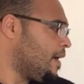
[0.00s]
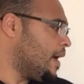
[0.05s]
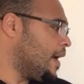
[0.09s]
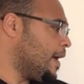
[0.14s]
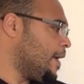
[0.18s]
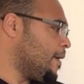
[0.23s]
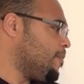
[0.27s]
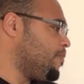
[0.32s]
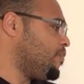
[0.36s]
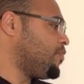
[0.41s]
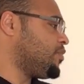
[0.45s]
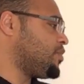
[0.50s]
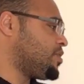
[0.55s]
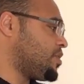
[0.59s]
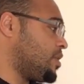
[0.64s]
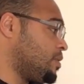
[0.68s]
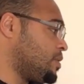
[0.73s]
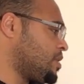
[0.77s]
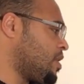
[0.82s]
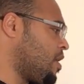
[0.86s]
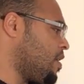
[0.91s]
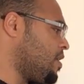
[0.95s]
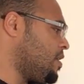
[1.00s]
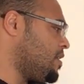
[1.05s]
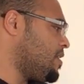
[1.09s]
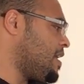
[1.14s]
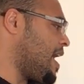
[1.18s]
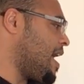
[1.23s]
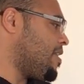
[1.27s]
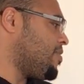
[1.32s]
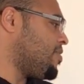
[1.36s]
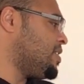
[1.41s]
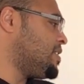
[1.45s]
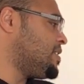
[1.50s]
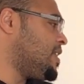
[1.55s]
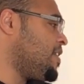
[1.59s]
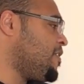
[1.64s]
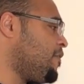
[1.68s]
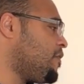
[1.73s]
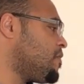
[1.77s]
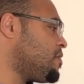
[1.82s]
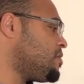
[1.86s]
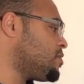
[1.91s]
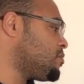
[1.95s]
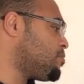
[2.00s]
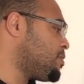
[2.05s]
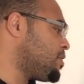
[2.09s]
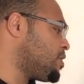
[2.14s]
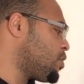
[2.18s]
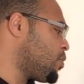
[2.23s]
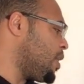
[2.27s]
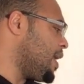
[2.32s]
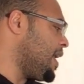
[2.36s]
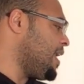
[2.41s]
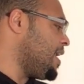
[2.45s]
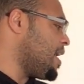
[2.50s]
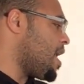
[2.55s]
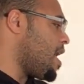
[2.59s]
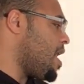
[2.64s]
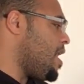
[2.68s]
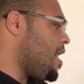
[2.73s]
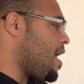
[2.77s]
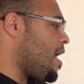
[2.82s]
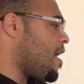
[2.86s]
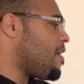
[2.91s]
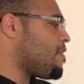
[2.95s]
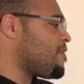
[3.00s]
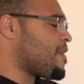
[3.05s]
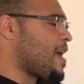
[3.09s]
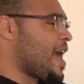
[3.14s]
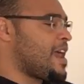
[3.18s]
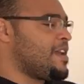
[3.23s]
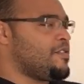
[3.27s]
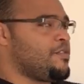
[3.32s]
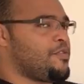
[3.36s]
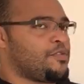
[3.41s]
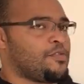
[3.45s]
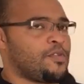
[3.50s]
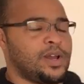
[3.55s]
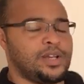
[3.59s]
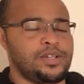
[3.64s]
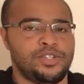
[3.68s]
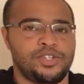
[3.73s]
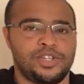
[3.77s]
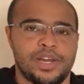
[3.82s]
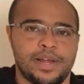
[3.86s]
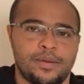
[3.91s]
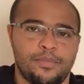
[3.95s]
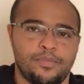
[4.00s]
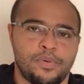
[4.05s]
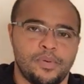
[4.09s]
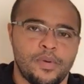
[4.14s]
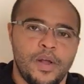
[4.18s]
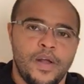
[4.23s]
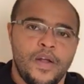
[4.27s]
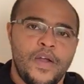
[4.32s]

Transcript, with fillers: Um, so it's kind of that. The difference between love and friendship.